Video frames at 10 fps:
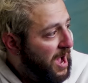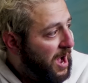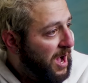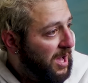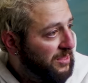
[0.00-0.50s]

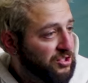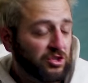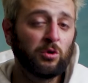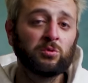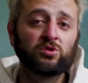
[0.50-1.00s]
Uh, this
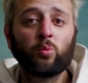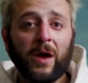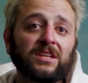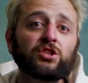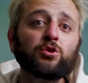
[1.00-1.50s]
girl was
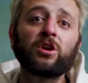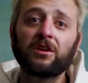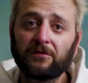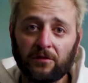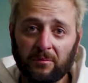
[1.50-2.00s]
way too
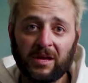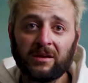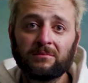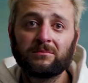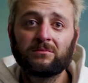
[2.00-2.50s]
good for me.